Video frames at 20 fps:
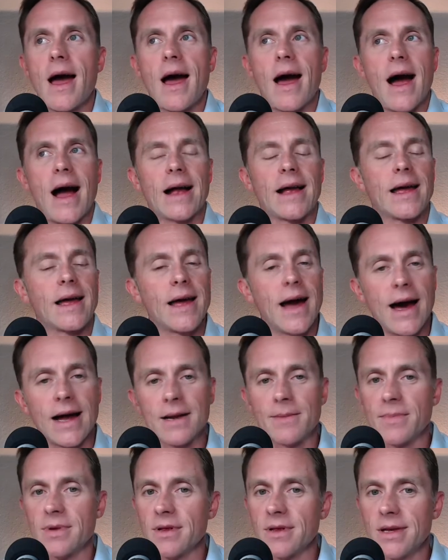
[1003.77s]
I
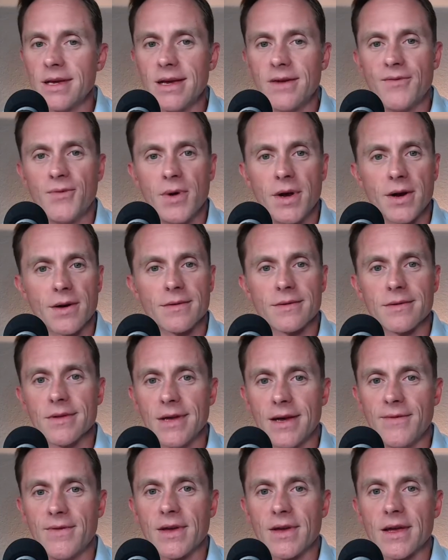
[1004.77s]
gotta believe we are
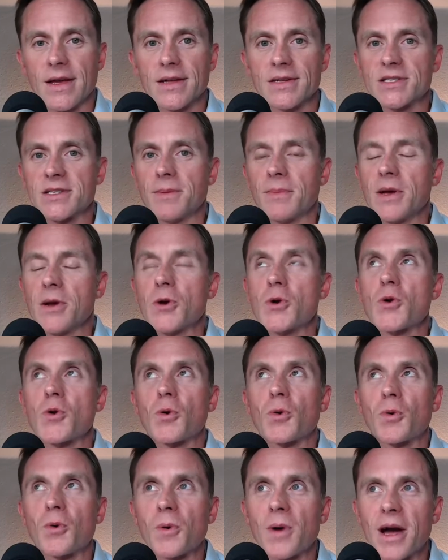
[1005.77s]
living in some
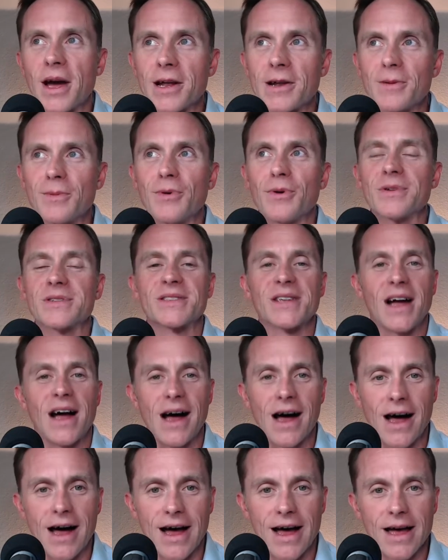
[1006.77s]
incredible
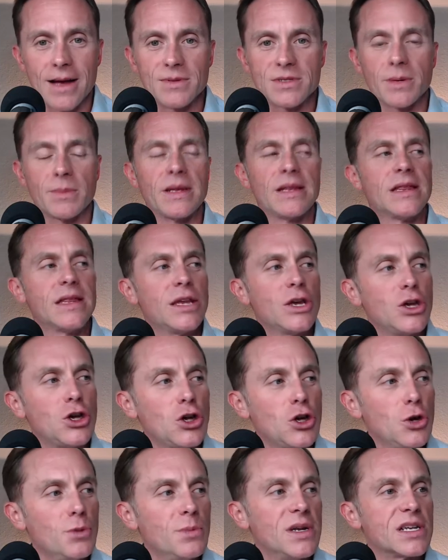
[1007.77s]
times. I mean, the
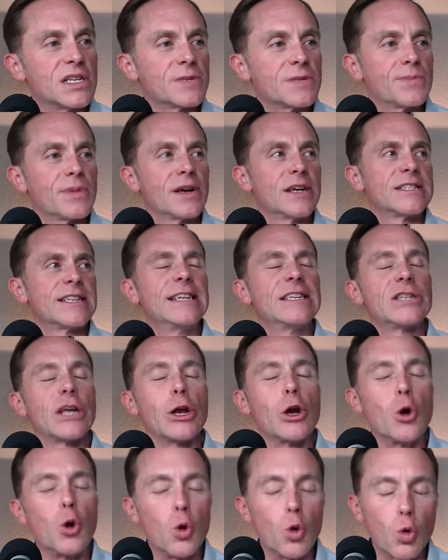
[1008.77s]
human experience, it is
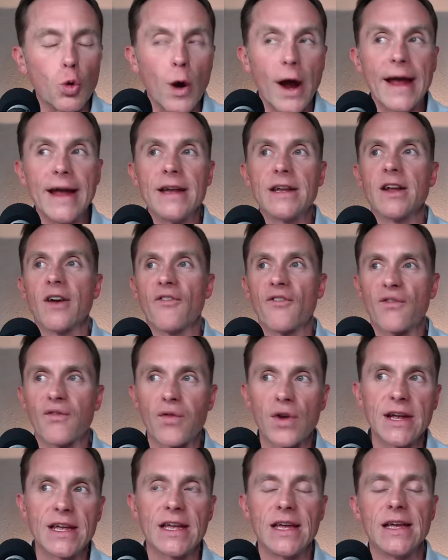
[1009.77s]
a great
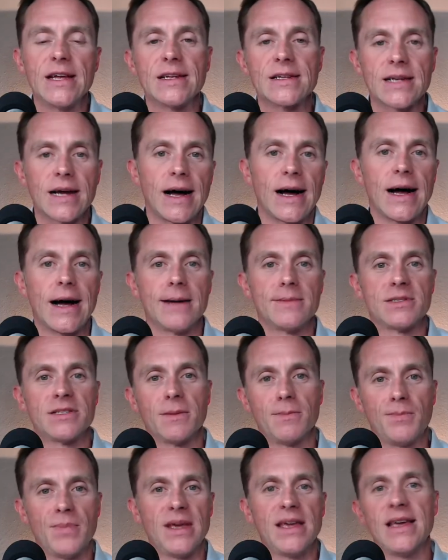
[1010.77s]
freaking time
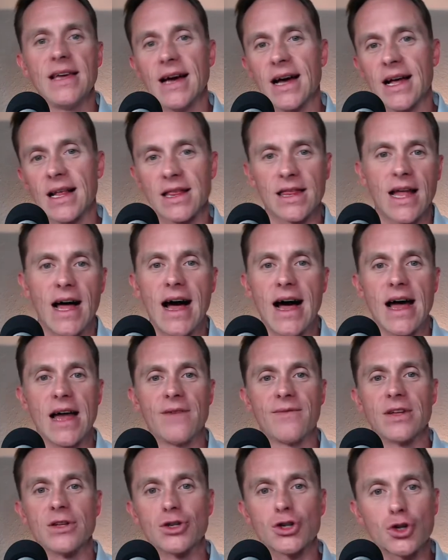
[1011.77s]
to be
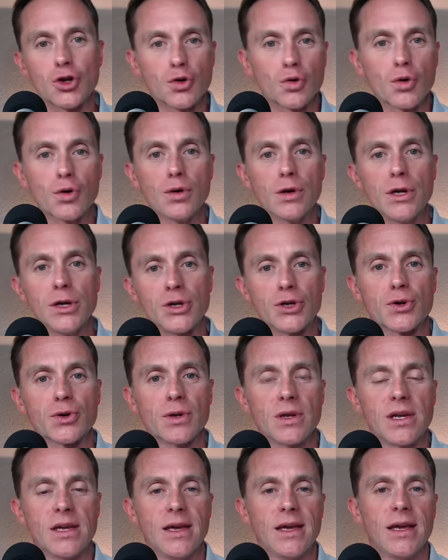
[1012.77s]
alive. It truly,
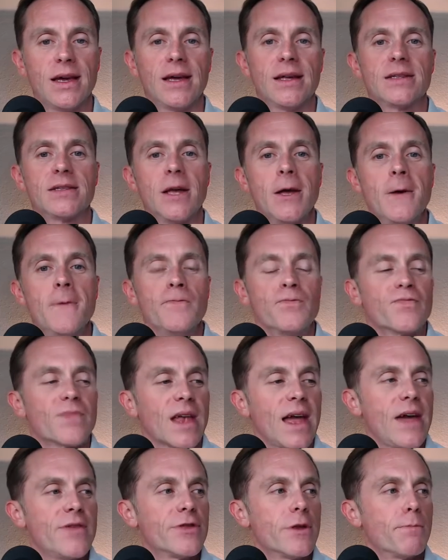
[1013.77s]
truly is.
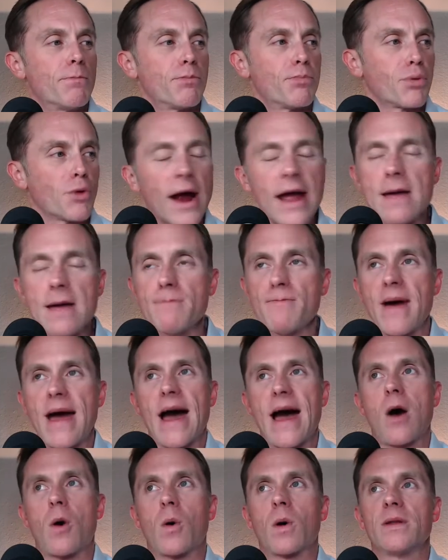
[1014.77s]
And the brain
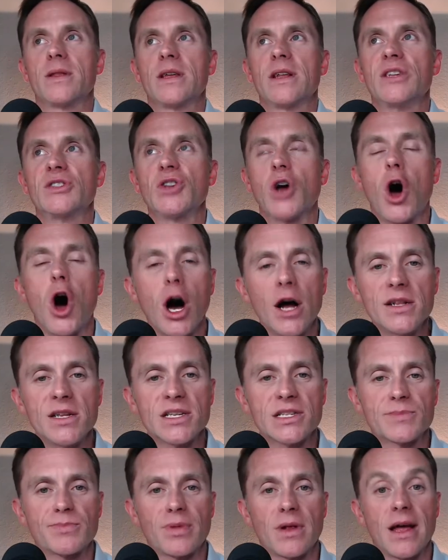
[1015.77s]
power that is on
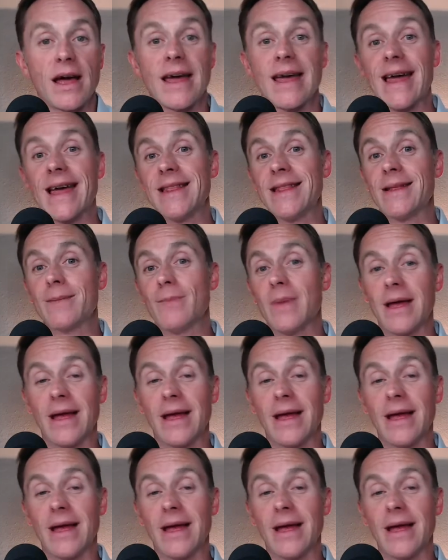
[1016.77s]
display, and